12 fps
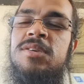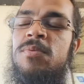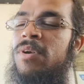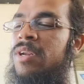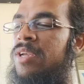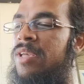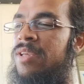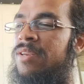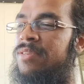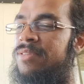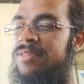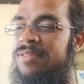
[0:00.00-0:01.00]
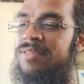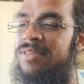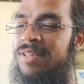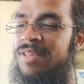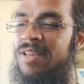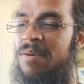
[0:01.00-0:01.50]
So we're gonna get
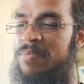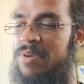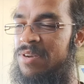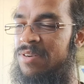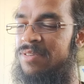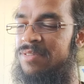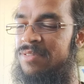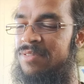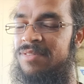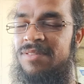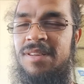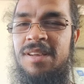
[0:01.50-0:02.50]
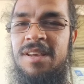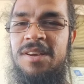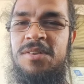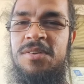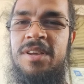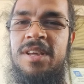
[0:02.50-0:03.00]
cleaned up here
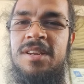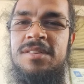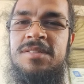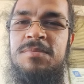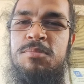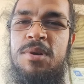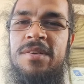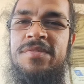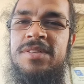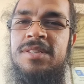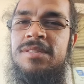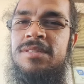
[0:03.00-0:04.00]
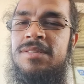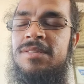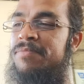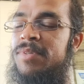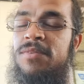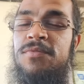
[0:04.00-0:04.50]
and go and get us some breakfast.
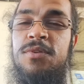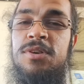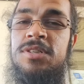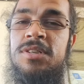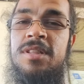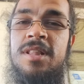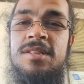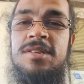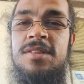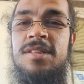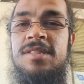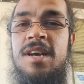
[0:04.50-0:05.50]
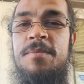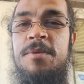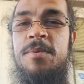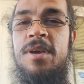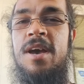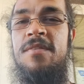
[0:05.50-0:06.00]
Unfortunately, that's all the time
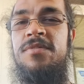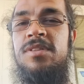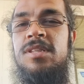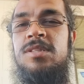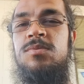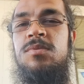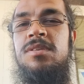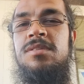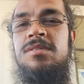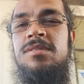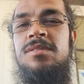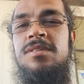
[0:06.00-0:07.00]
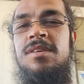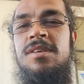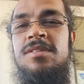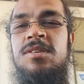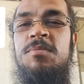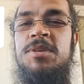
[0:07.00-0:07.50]
that we have for this one.
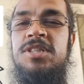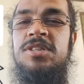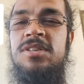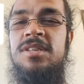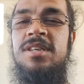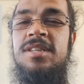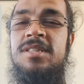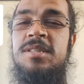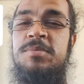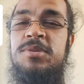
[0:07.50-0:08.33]
So be sure to hit